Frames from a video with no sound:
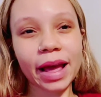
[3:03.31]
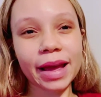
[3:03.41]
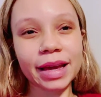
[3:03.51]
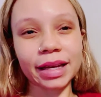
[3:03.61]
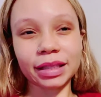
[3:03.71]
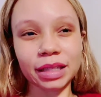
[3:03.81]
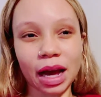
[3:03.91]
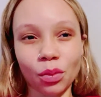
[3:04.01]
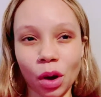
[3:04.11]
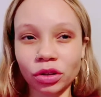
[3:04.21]
And
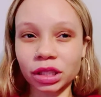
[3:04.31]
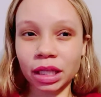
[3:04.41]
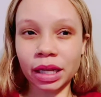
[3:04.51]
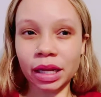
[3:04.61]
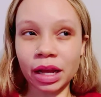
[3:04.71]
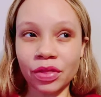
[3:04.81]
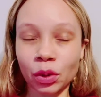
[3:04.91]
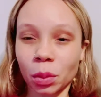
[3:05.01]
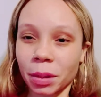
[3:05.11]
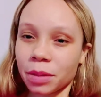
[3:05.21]
I walked in and
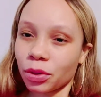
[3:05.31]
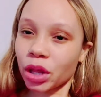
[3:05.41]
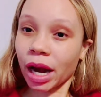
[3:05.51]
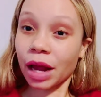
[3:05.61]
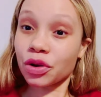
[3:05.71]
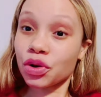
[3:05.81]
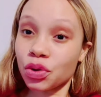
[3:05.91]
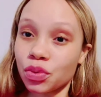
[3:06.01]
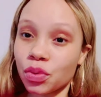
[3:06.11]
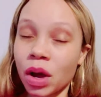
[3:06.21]
there were people that I
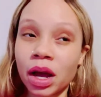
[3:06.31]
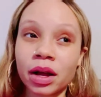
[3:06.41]
knew